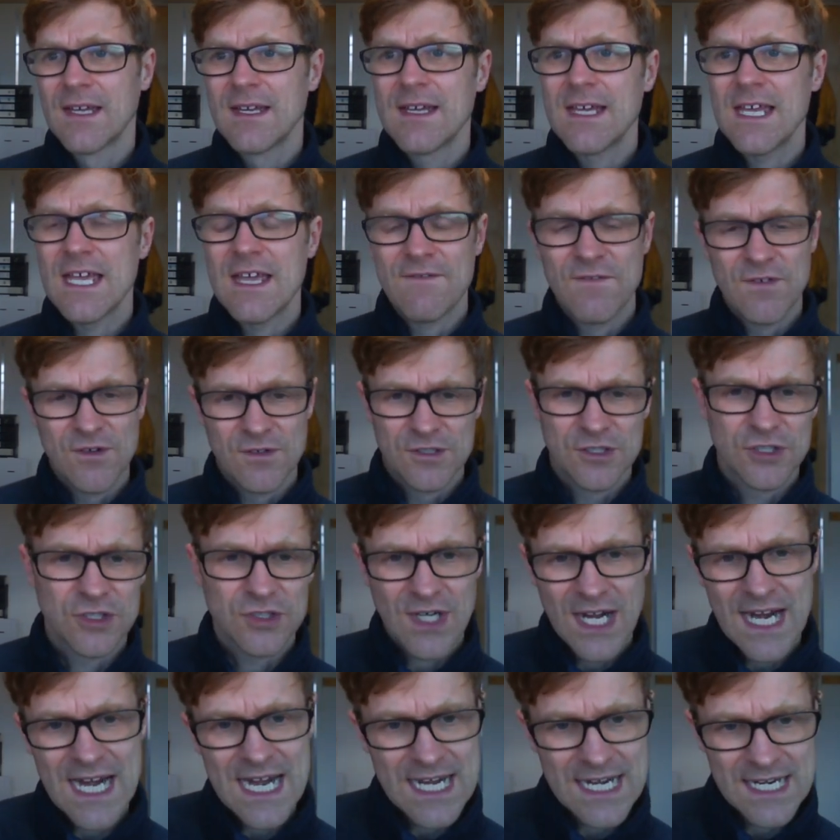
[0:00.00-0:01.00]
If you're
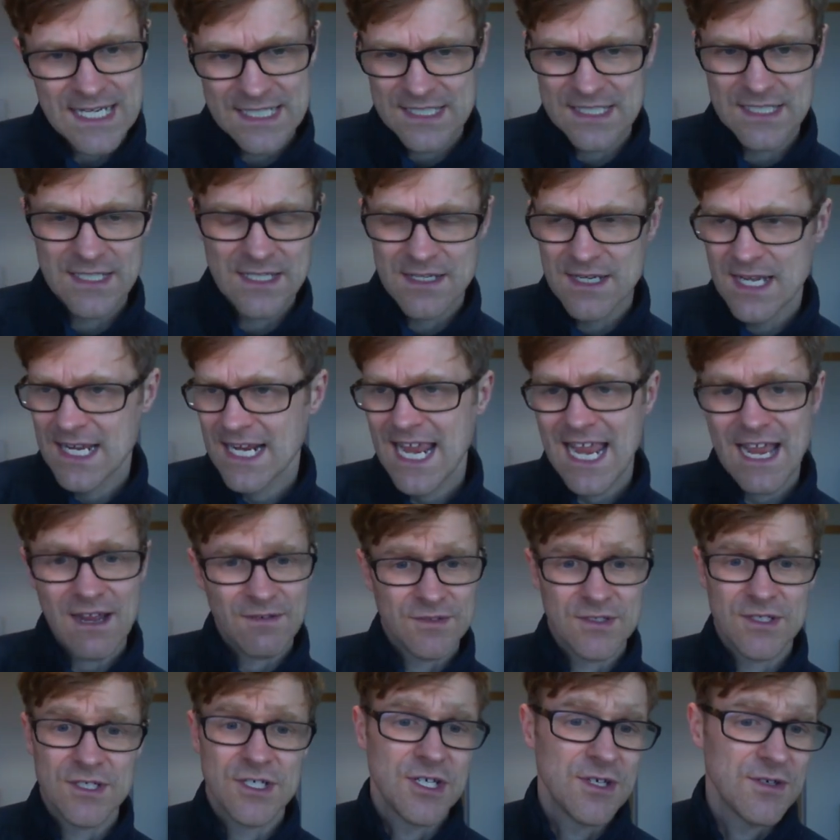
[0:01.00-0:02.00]
trained as an
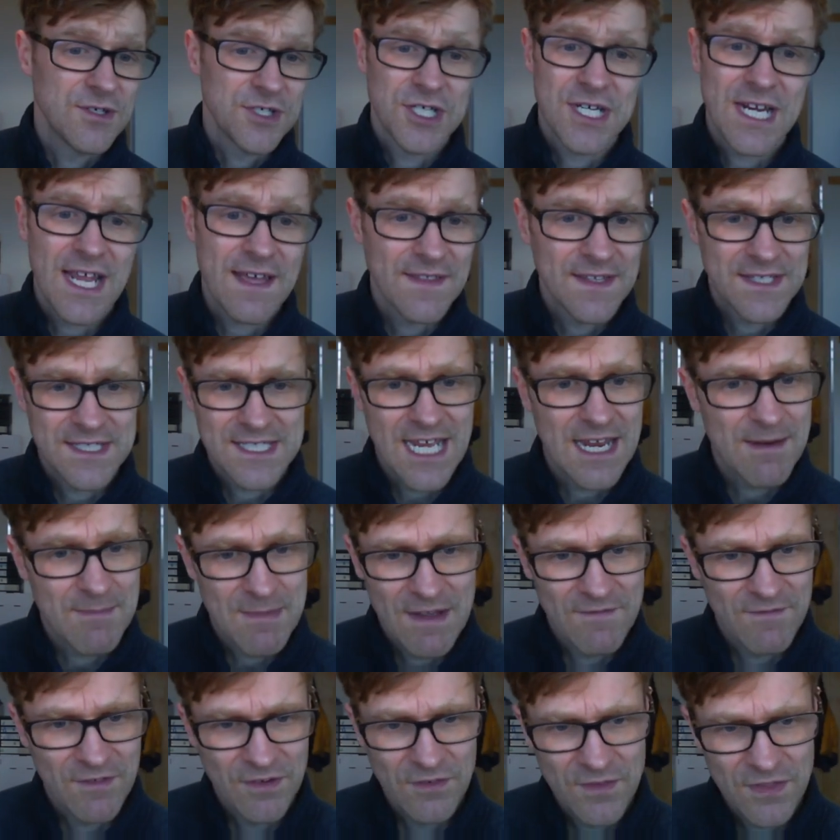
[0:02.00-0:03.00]
accountant, you should get the same
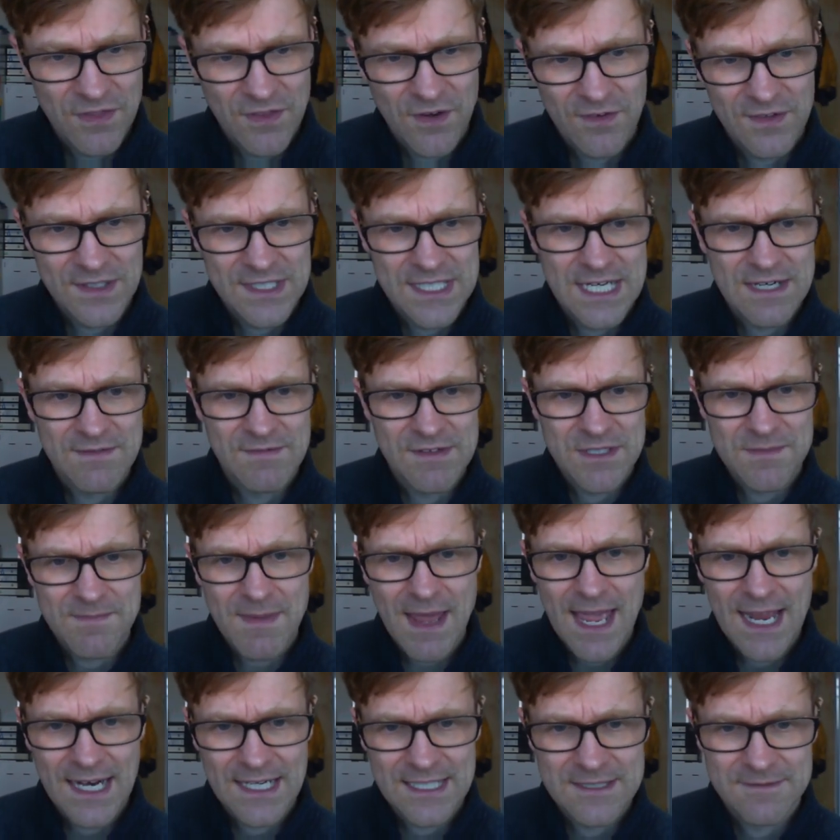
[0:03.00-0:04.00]
level of authority and
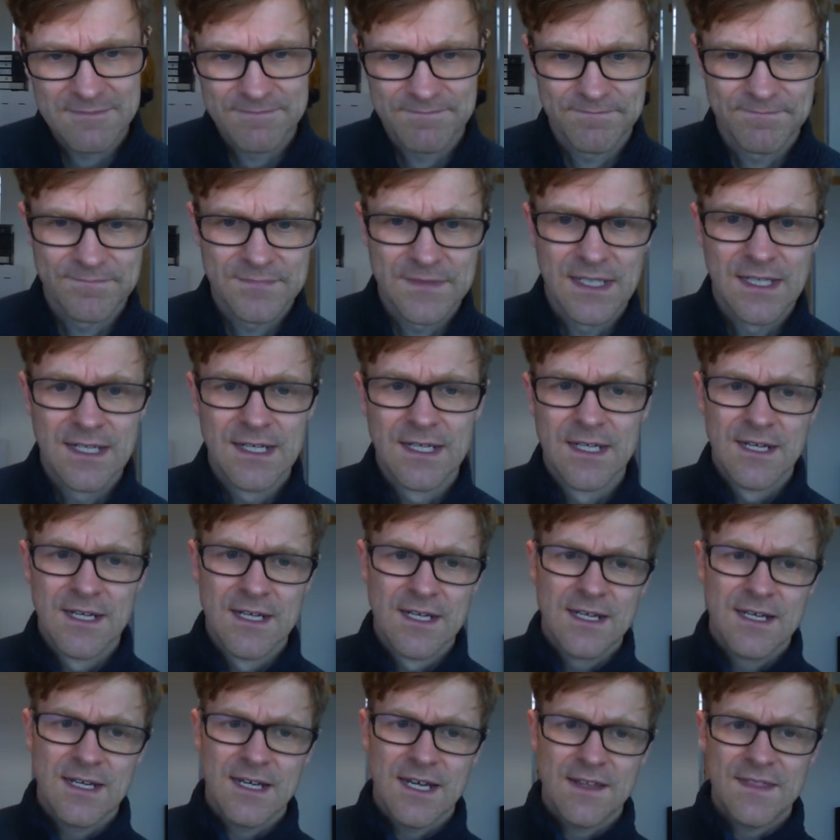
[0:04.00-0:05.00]
respect.
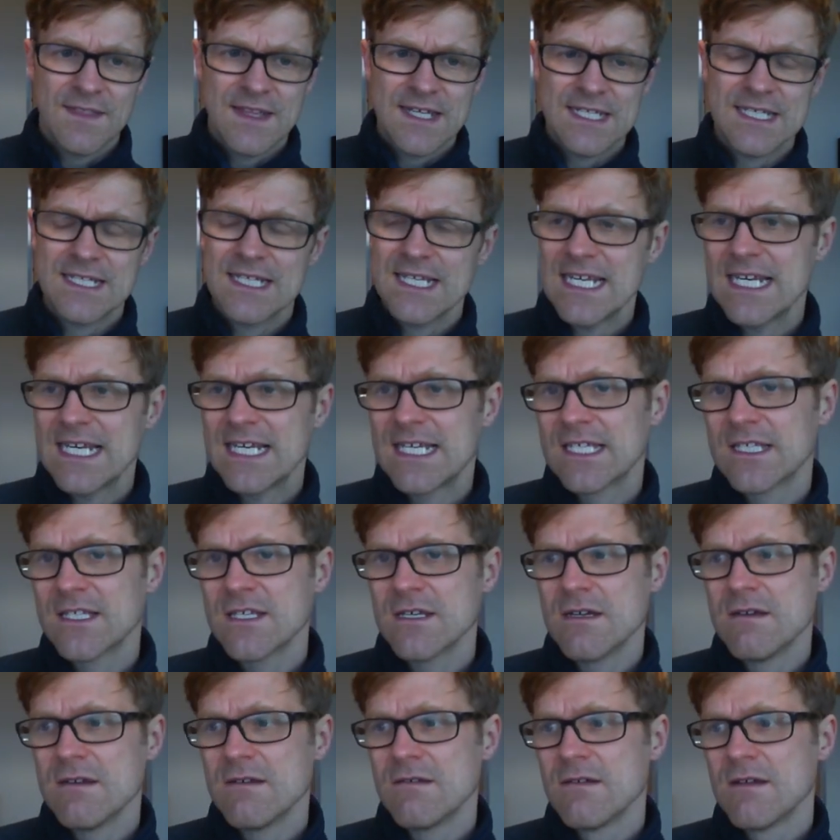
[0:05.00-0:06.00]
And this leads
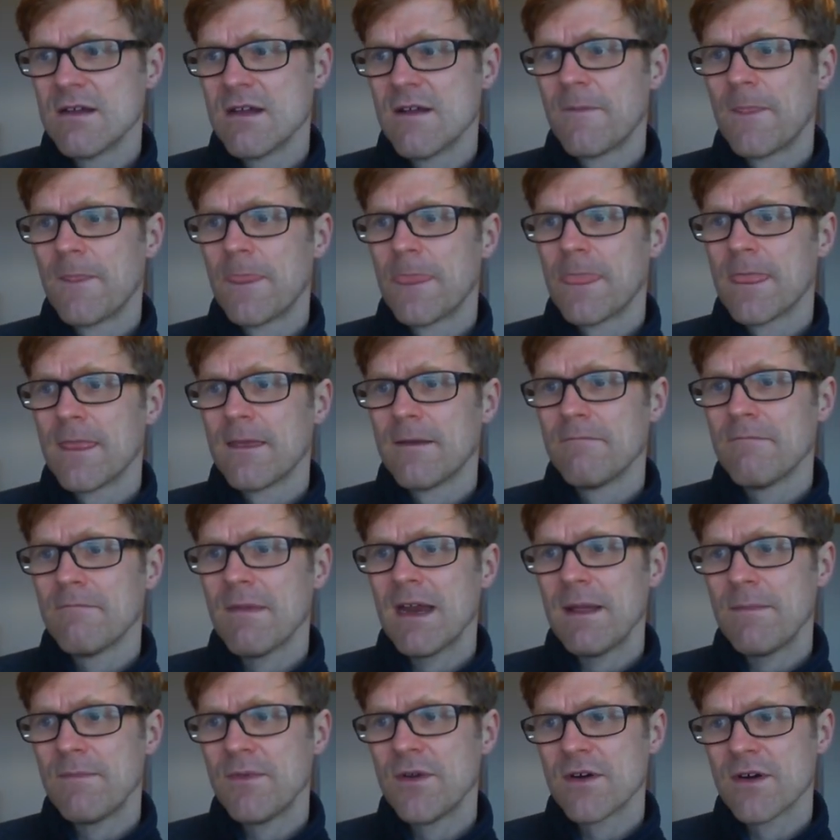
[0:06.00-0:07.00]
to
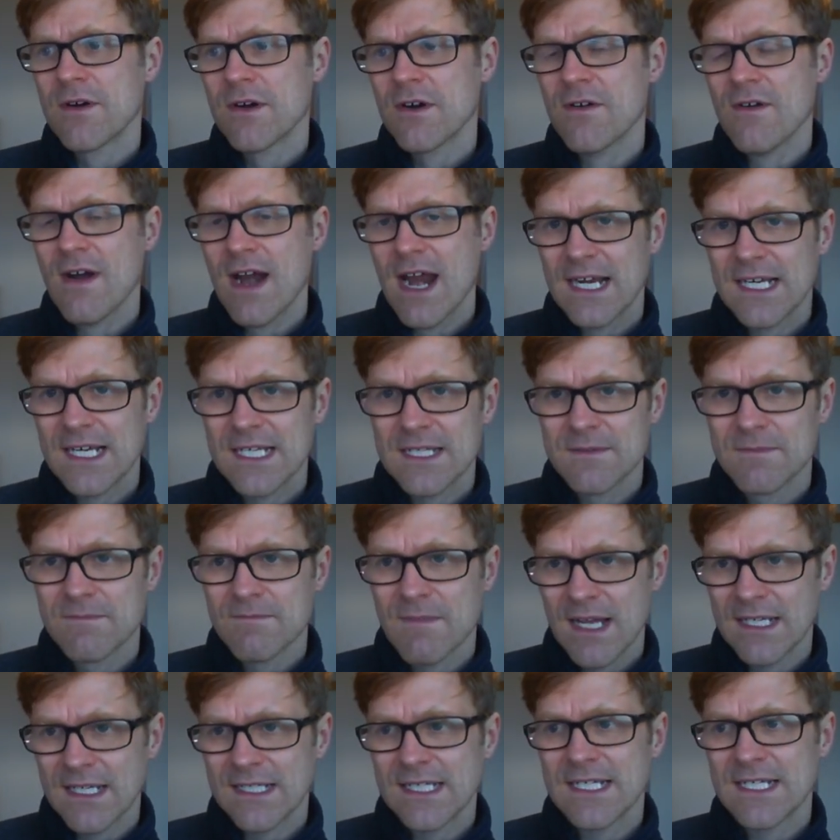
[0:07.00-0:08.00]
many bureaucrats,
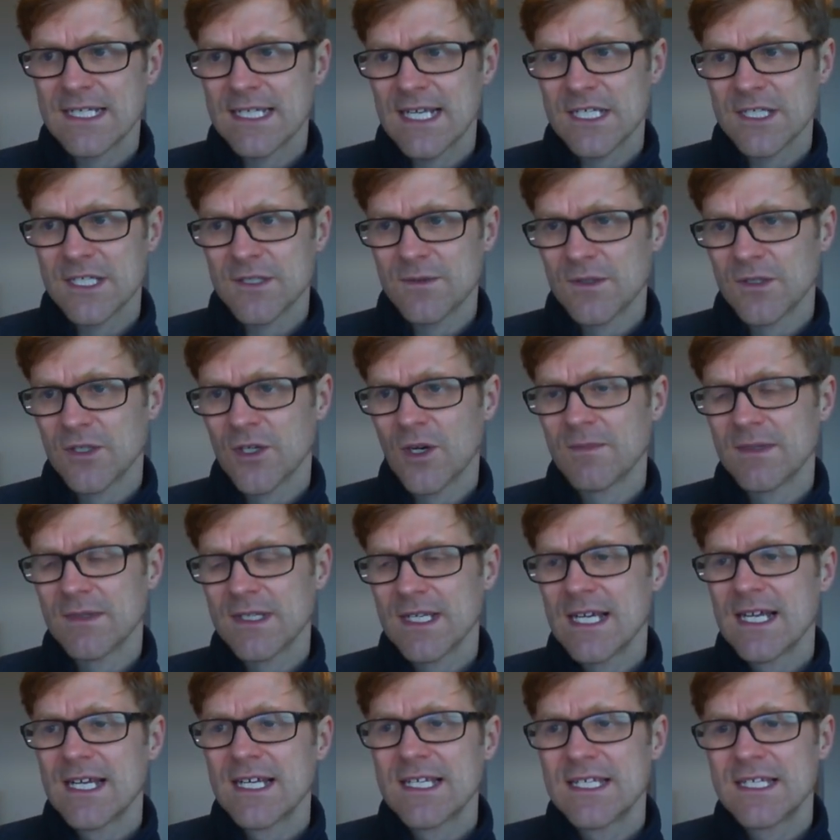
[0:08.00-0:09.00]
Merton says, to adopt
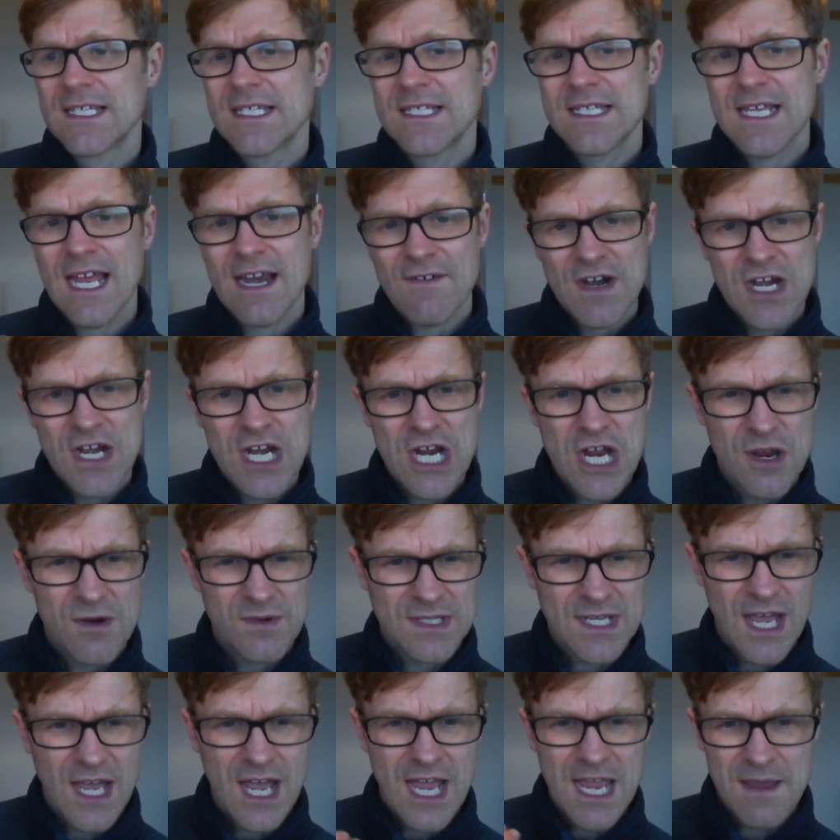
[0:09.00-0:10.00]

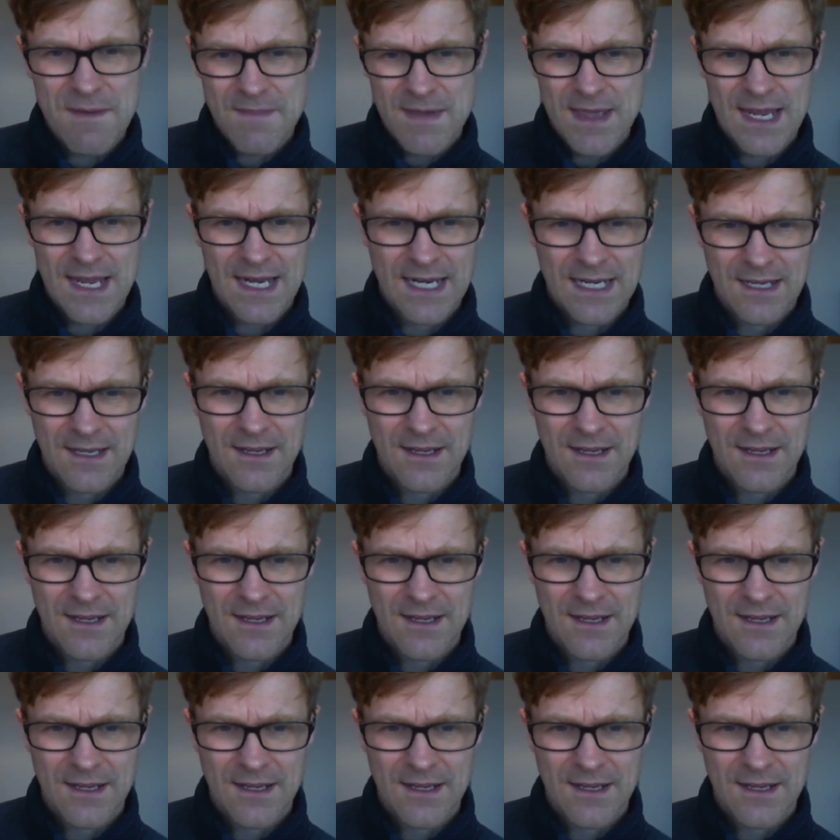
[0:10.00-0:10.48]
stereotyping